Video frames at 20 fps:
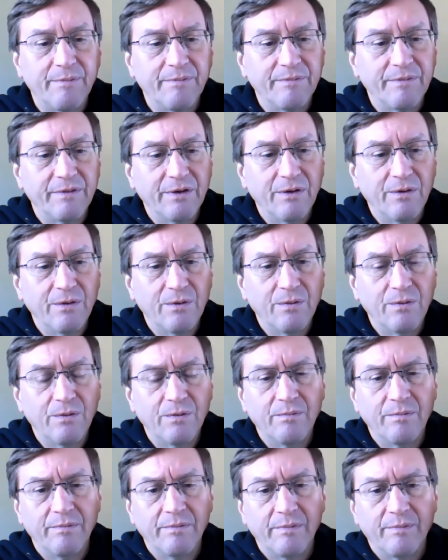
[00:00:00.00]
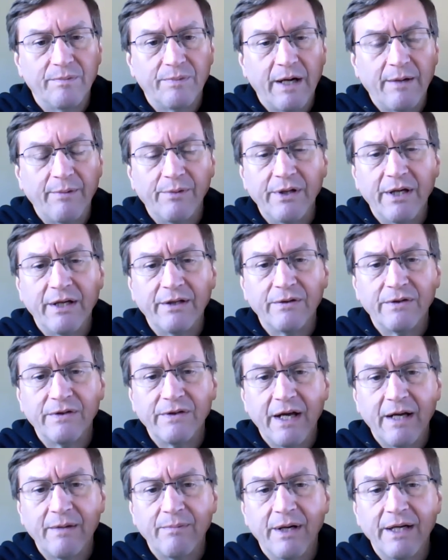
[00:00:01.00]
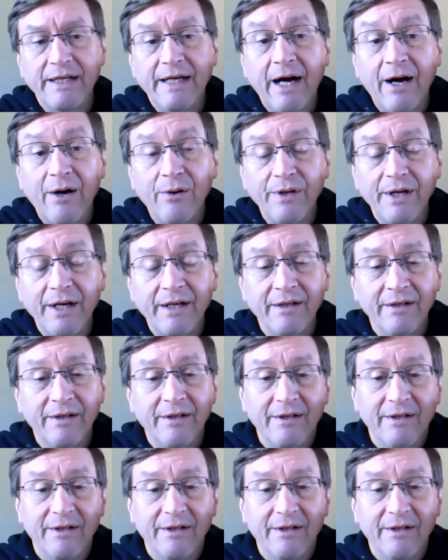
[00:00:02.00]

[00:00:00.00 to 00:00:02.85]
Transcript: You probably understand by now that